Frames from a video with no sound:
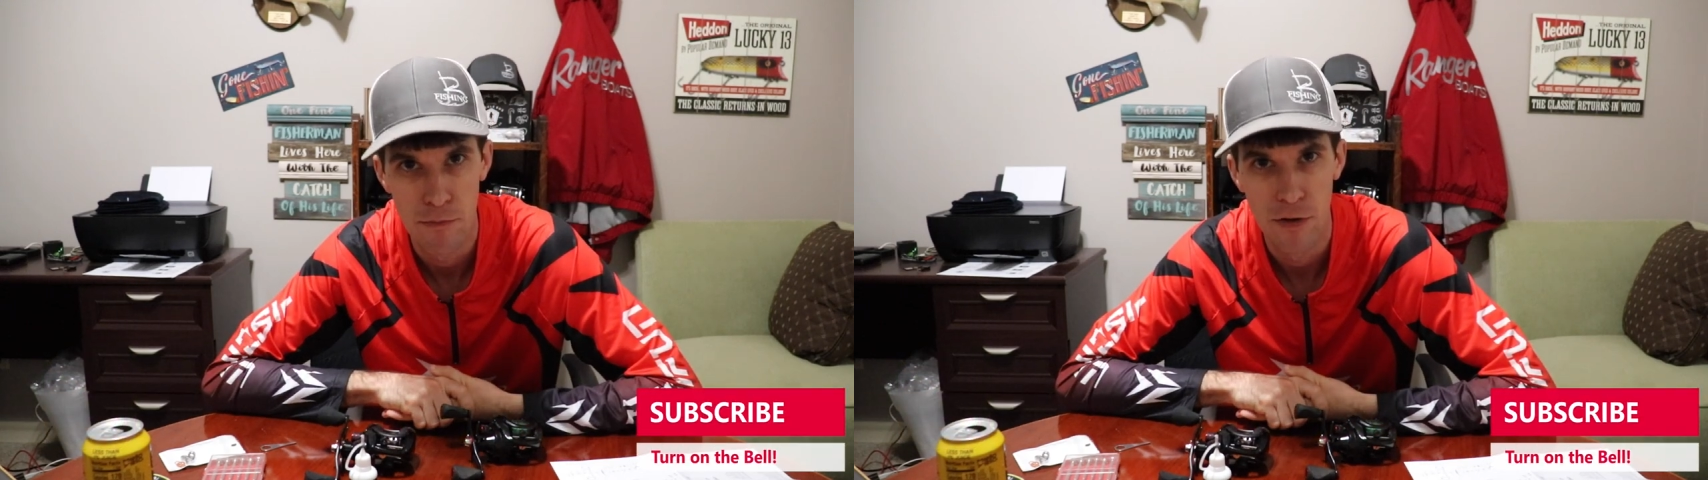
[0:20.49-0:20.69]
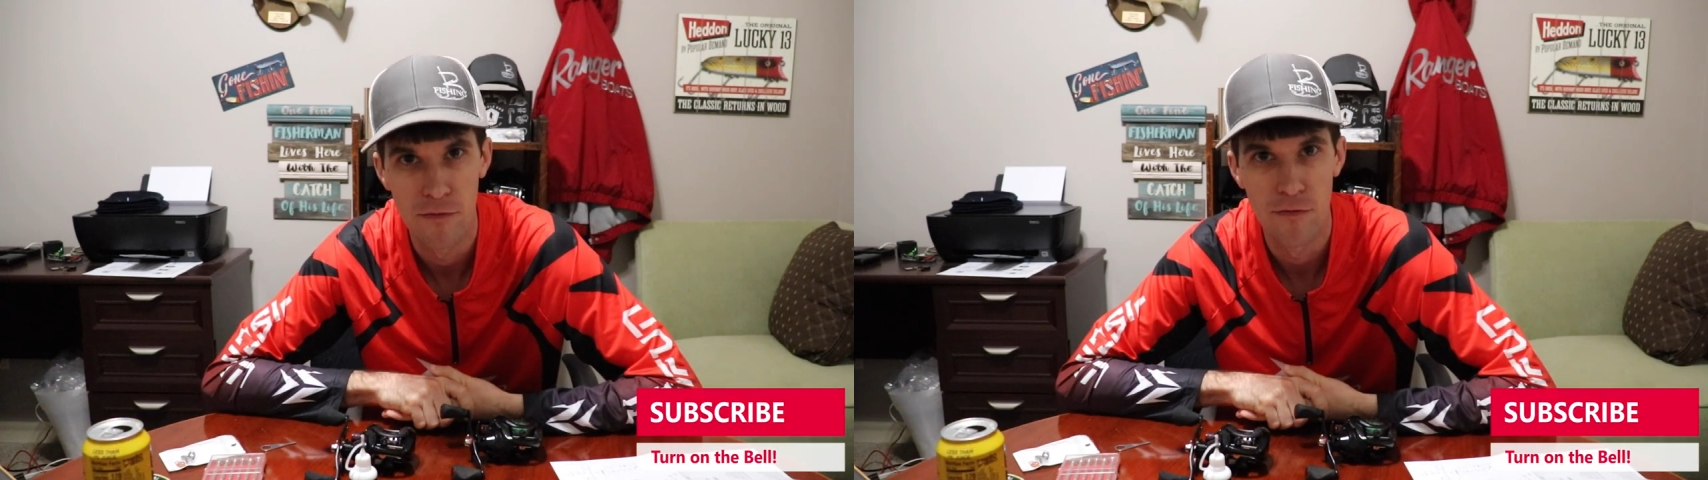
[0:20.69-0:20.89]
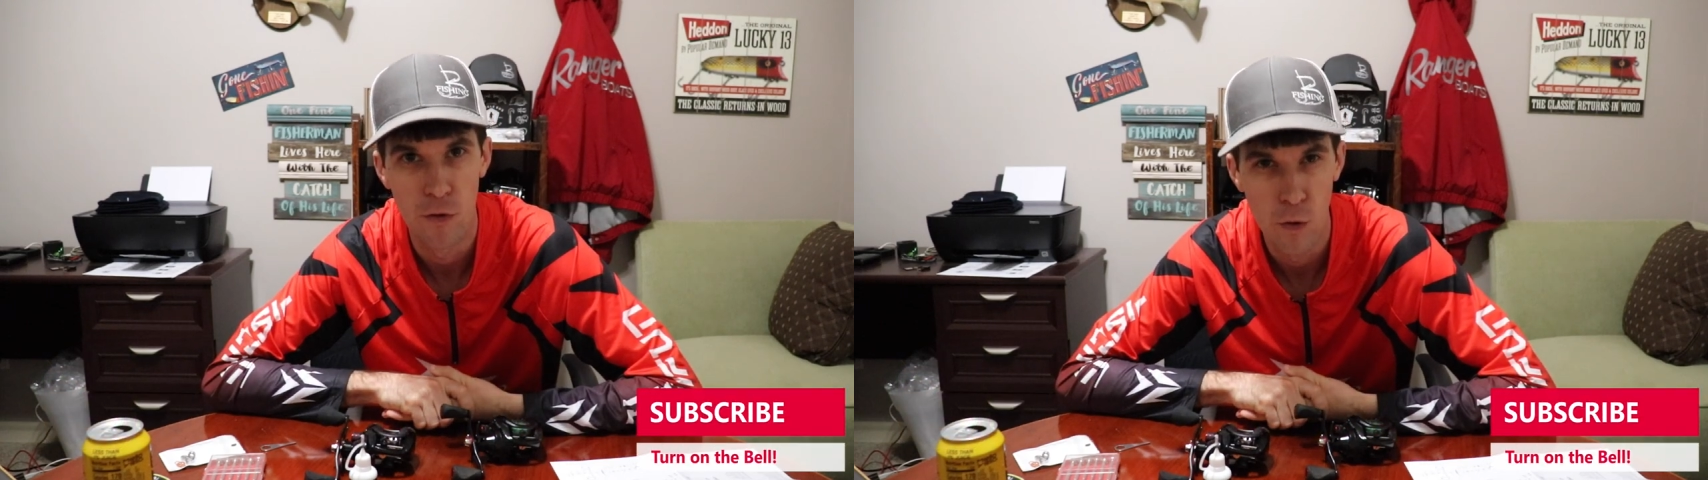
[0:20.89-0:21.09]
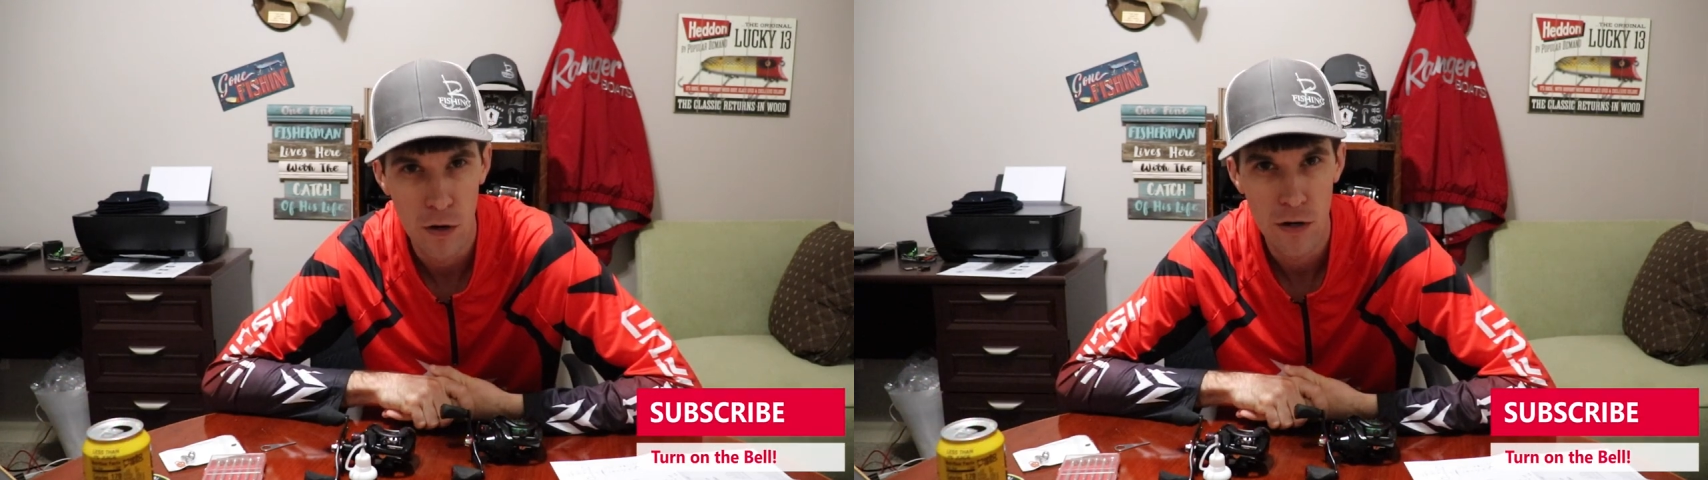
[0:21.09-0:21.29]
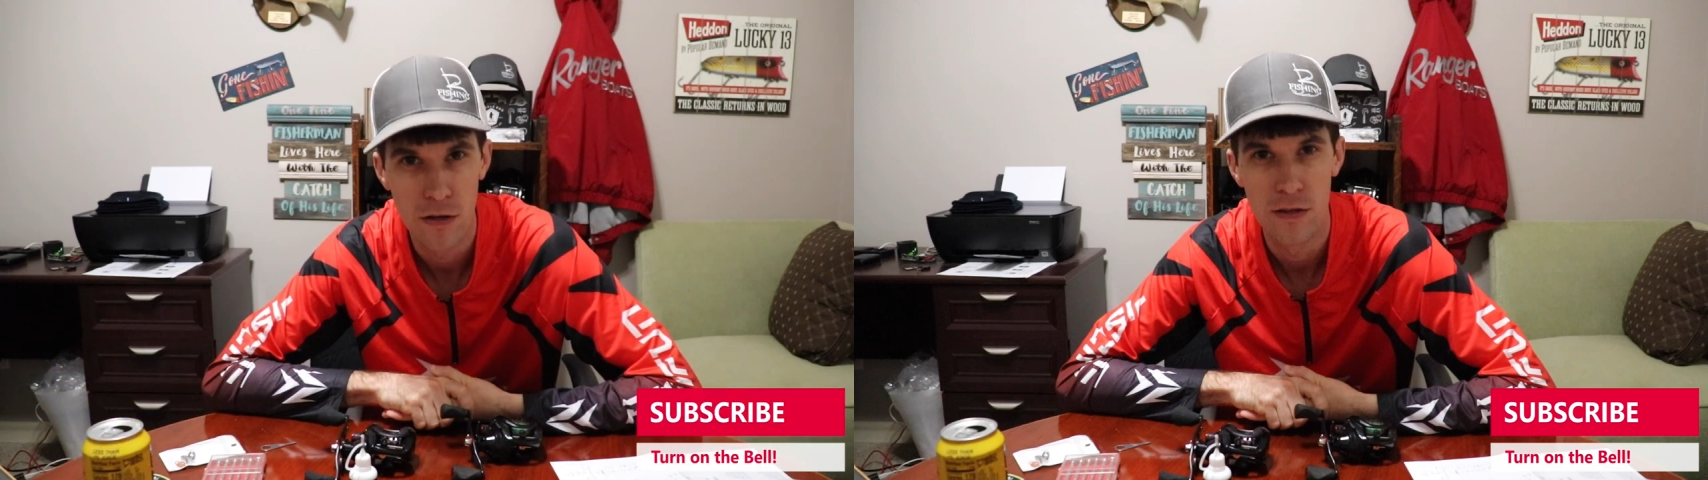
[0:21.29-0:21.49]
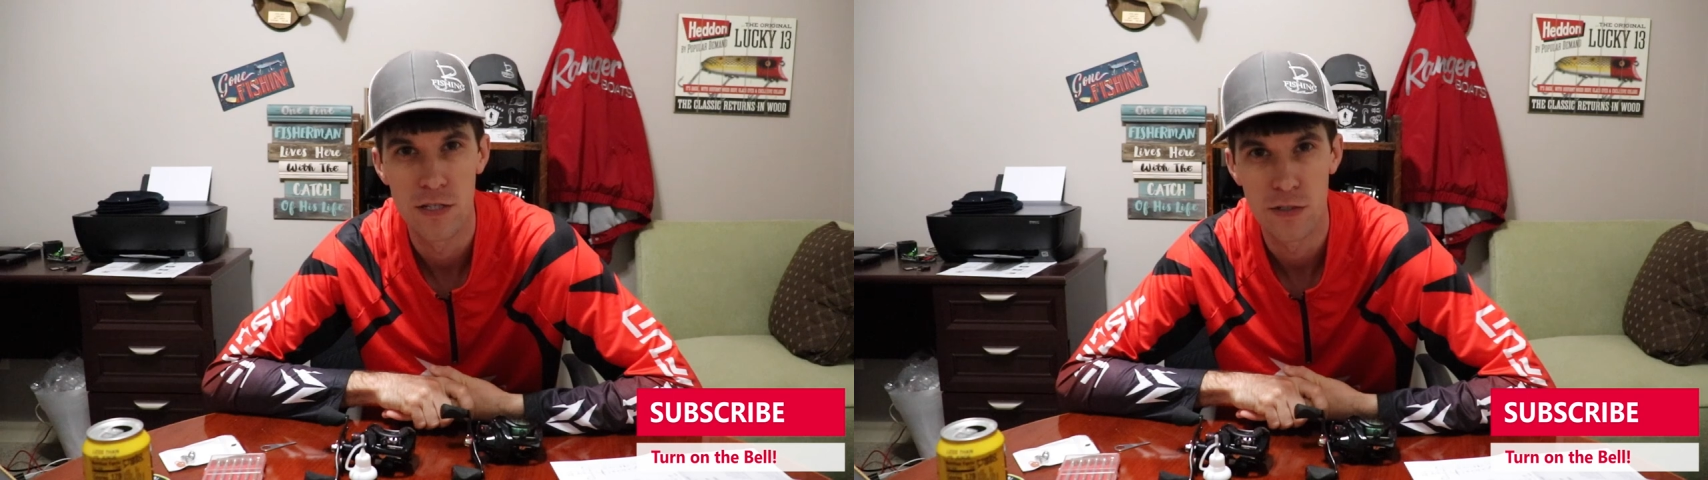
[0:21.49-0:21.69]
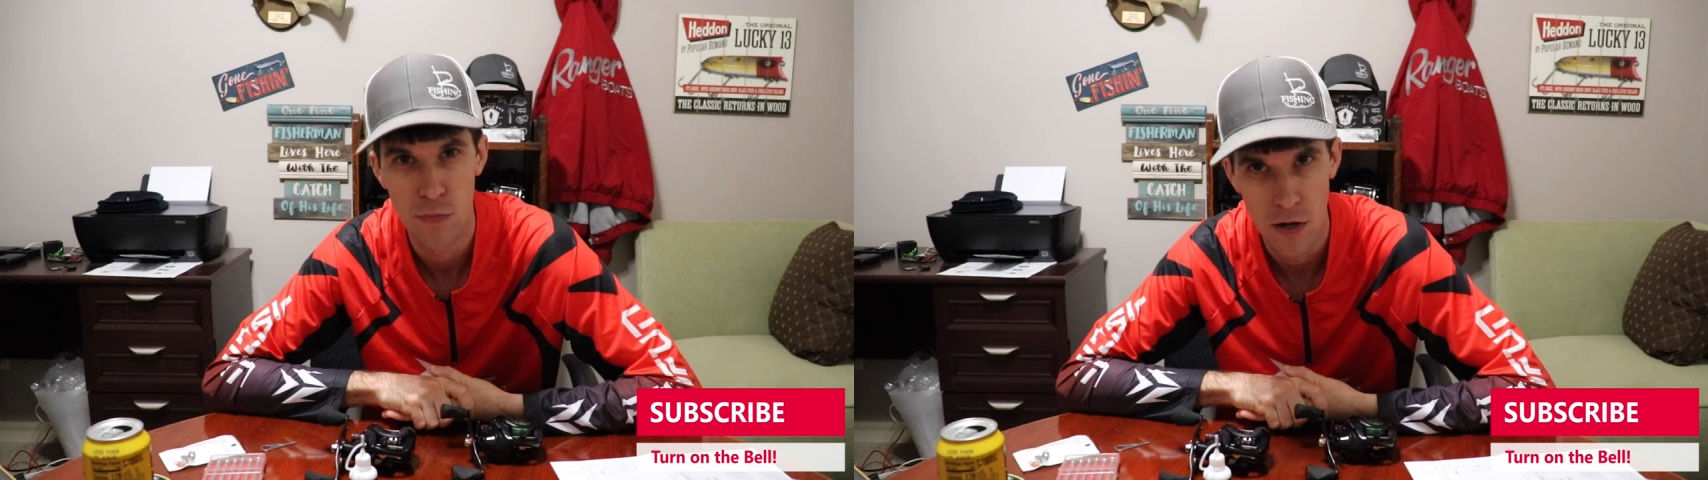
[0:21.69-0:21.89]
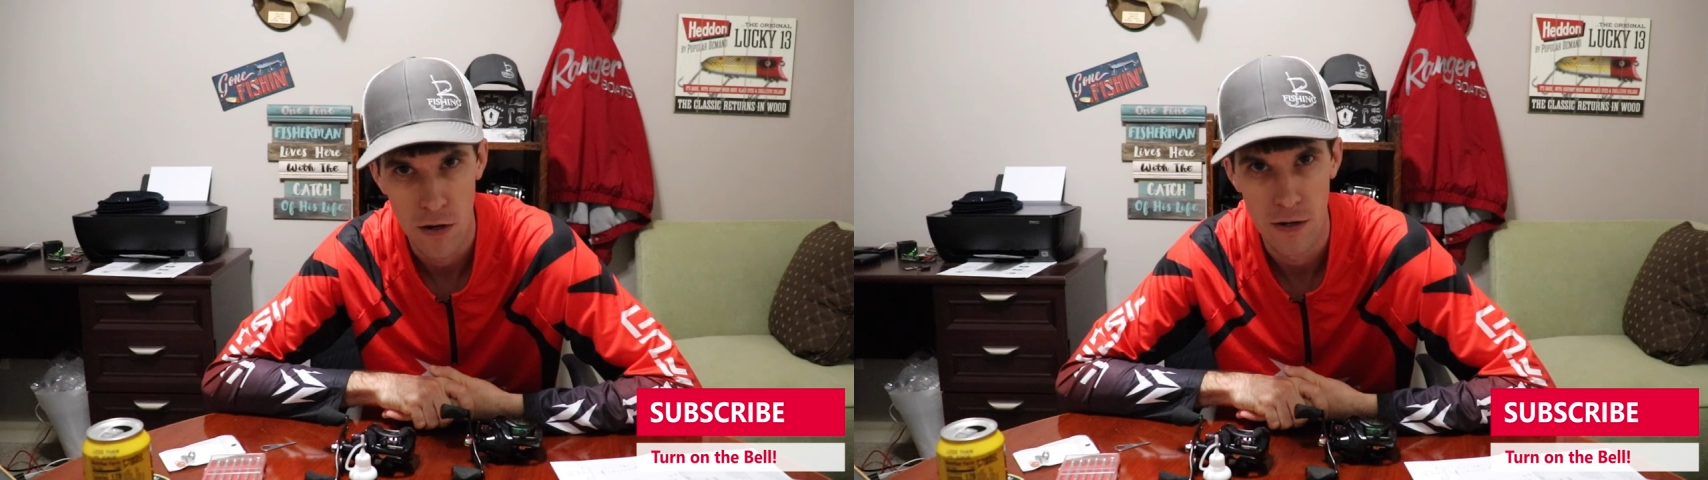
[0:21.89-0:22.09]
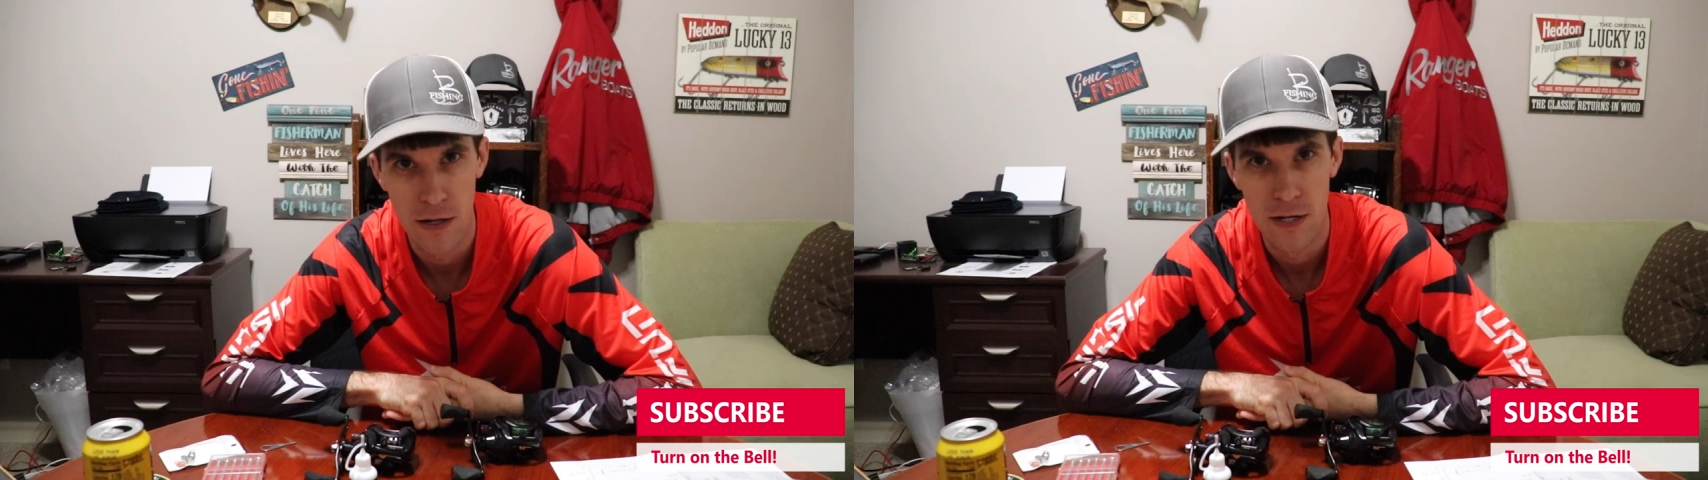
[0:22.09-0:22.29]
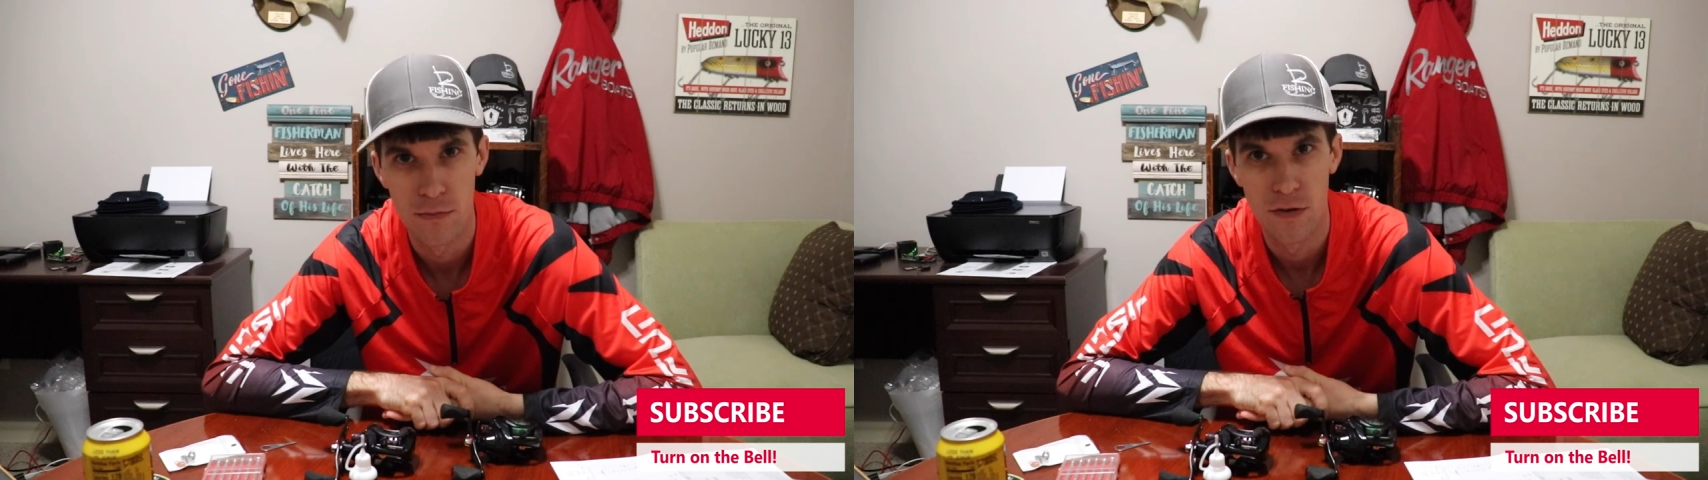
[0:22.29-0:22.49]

before the spawn,